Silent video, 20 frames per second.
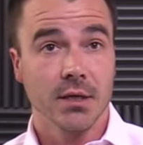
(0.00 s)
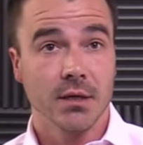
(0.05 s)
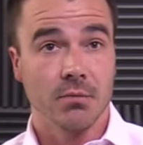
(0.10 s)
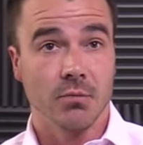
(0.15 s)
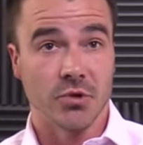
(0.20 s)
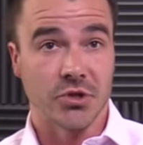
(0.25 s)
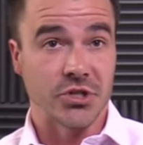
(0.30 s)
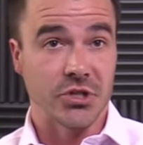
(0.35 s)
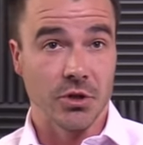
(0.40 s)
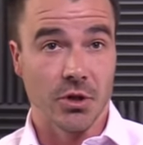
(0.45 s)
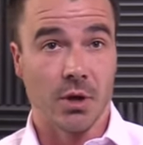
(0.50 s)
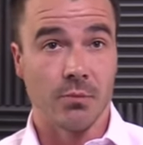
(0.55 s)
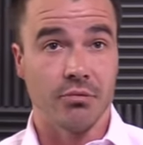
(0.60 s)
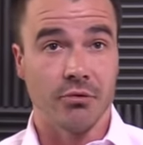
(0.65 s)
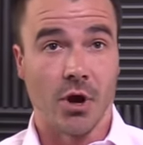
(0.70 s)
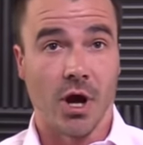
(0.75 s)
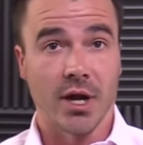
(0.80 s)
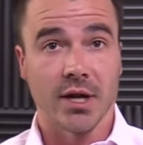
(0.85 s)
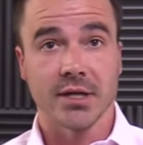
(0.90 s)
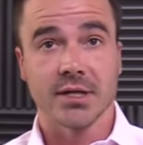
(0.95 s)
We're still on
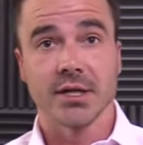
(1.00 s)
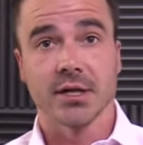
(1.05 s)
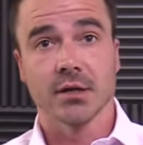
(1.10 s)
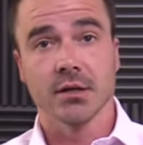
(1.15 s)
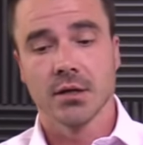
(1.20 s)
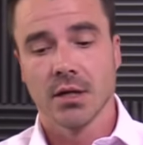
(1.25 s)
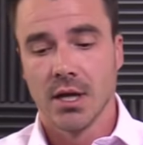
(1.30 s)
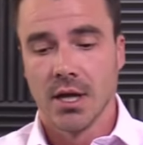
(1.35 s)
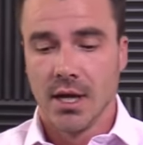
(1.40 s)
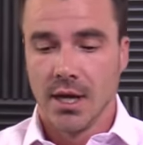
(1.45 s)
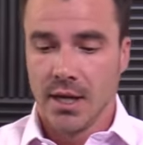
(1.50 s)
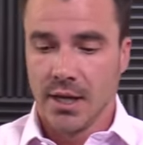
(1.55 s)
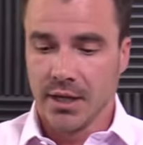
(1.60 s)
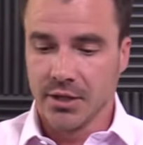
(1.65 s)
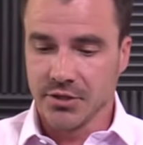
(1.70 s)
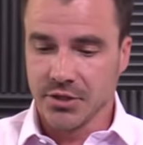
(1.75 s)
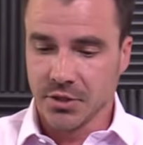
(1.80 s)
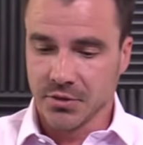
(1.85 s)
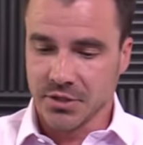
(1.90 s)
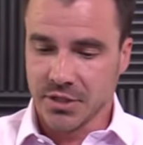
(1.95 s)
product here,
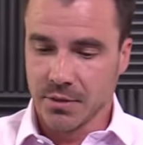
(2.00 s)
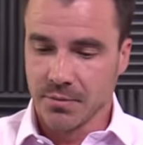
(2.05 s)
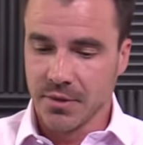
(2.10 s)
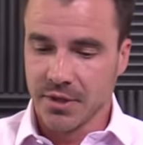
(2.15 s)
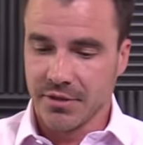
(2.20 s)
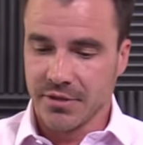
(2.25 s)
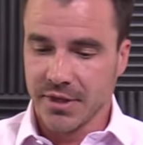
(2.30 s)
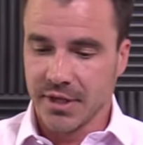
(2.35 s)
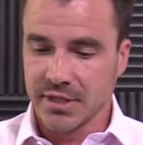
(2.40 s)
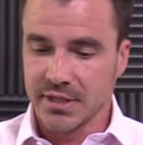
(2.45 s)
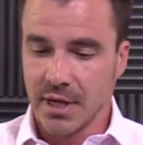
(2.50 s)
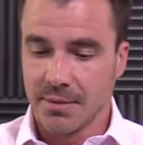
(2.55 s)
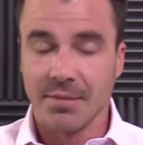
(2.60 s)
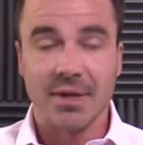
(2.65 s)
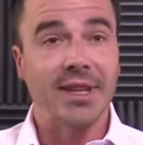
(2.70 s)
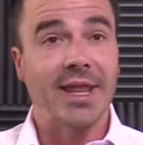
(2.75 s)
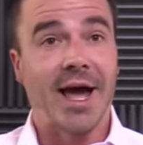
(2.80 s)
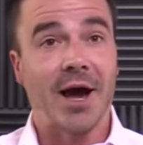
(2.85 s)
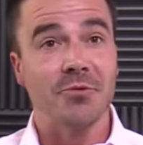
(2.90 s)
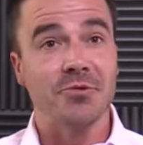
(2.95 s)
and so some of the things I'm
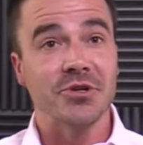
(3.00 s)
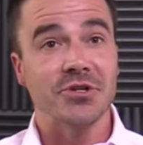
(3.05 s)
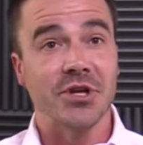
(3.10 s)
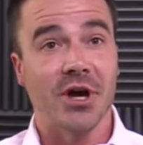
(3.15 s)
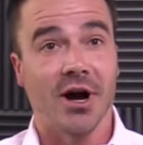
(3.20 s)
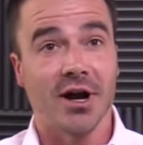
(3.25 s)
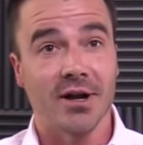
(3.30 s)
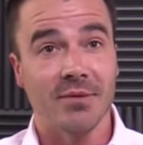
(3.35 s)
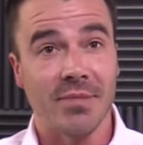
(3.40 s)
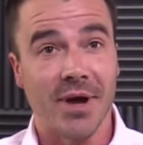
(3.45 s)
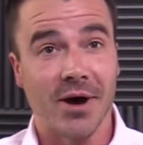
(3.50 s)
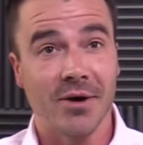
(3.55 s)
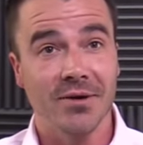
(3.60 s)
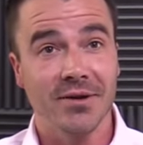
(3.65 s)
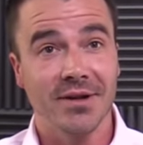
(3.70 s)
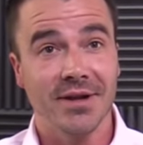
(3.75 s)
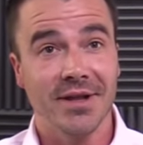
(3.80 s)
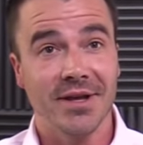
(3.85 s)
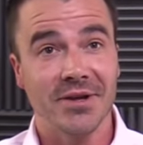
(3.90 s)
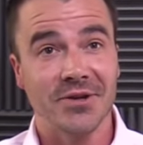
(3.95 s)
allowed to talk about
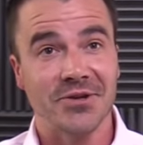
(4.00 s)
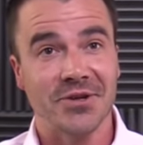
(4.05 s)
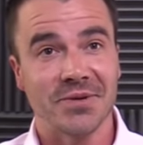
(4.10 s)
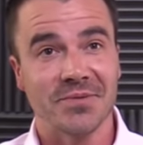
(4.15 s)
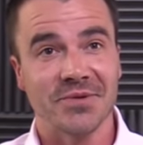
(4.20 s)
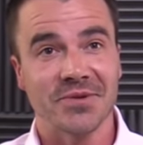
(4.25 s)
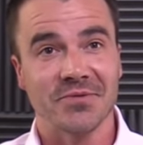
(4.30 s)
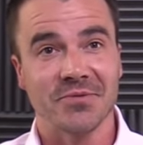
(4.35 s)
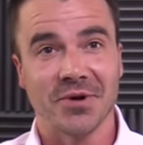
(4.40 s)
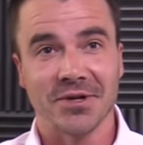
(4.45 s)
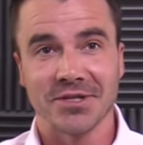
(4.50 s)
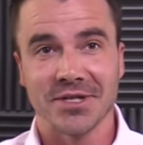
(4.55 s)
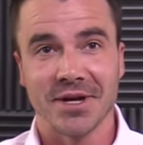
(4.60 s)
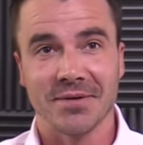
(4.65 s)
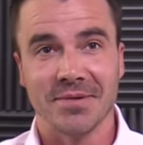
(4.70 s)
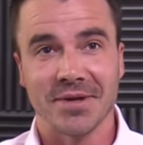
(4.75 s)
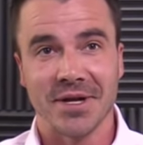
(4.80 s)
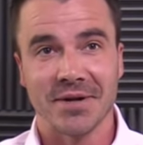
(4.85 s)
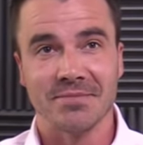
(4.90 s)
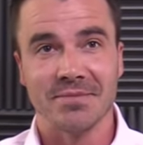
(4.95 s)
in terms of what's
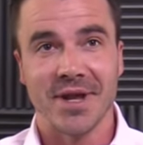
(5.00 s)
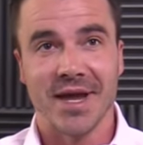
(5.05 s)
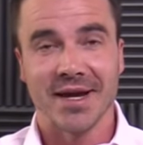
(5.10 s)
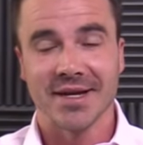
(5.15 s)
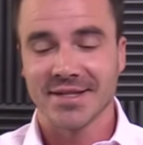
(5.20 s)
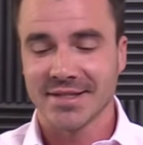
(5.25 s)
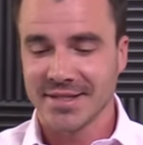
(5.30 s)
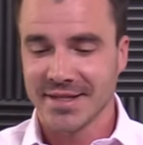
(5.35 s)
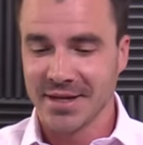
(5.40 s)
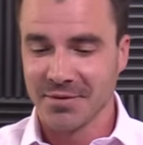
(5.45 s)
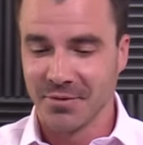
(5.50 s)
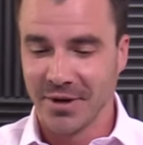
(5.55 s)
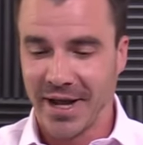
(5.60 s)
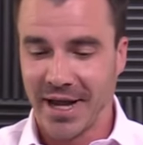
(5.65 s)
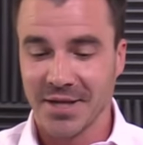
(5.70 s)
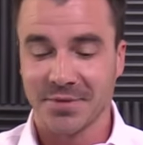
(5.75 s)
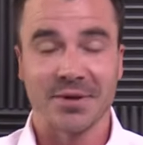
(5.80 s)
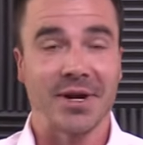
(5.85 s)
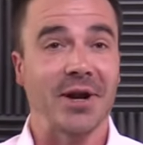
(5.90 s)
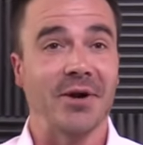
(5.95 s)
coming up next and what
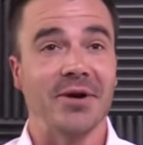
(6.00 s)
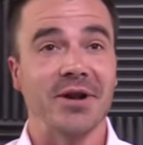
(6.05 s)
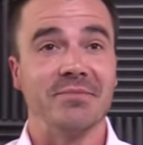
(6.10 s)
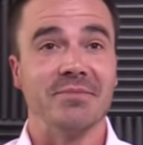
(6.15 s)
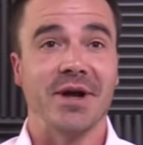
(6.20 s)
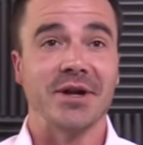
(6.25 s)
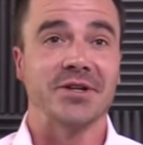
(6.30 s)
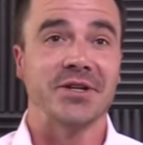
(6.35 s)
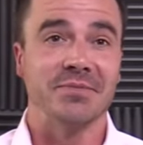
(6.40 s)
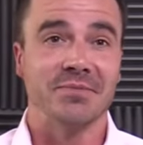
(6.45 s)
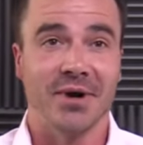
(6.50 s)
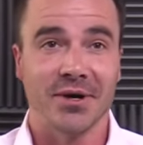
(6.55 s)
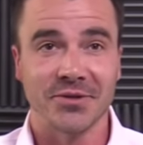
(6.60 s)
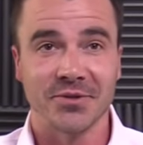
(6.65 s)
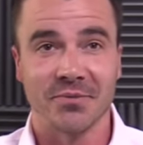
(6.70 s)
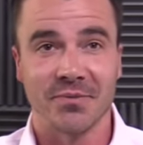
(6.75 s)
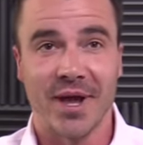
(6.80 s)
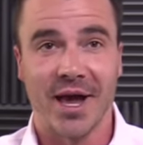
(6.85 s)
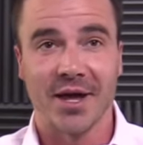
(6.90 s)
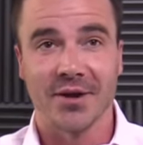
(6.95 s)
has been. I already mentioned
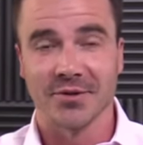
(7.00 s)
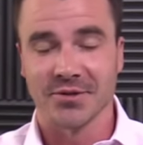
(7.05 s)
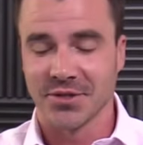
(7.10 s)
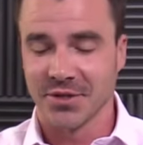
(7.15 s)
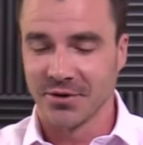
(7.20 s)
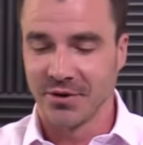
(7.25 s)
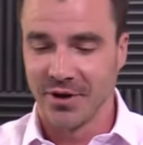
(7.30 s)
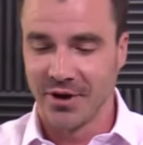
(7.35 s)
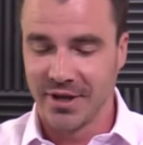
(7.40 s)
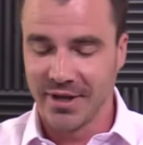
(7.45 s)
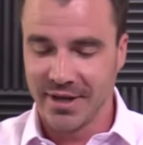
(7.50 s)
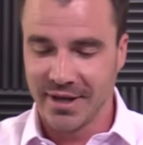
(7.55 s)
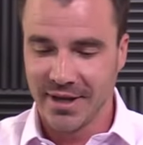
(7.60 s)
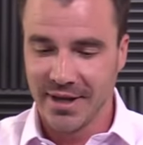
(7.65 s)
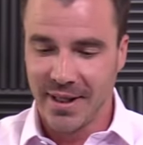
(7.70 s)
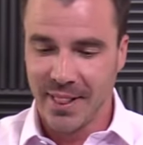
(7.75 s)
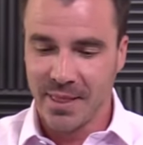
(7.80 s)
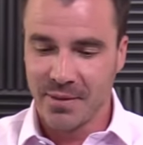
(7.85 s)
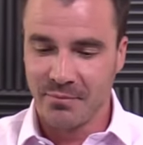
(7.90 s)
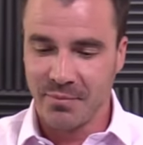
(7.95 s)
Puzzle Battles are on
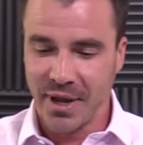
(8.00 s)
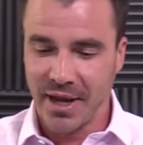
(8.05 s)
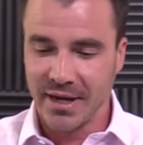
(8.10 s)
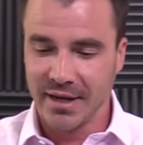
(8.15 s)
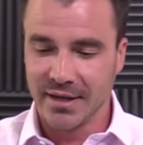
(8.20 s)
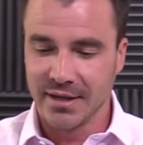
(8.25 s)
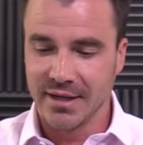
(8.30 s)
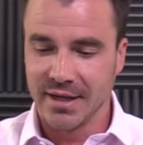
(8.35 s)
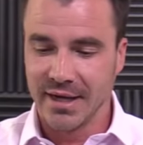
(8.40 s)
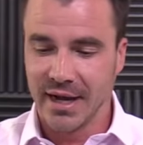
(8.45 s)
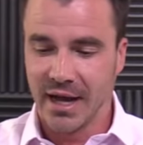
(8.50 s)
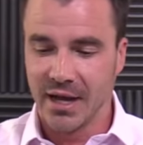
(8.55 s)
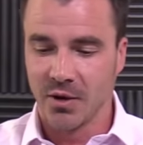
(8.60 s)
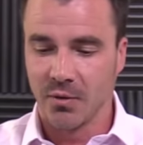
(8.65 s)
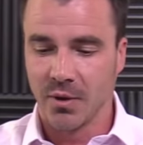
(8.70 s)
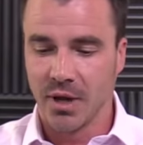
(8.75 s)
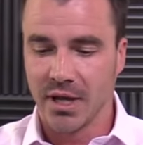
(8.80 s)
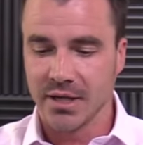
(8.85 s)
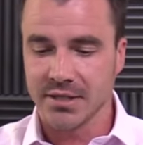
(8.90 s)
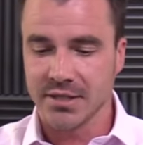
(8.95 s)
beta in
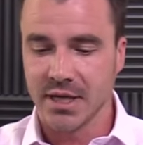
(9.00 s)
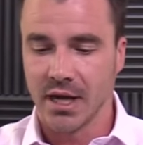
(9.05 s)
iOS.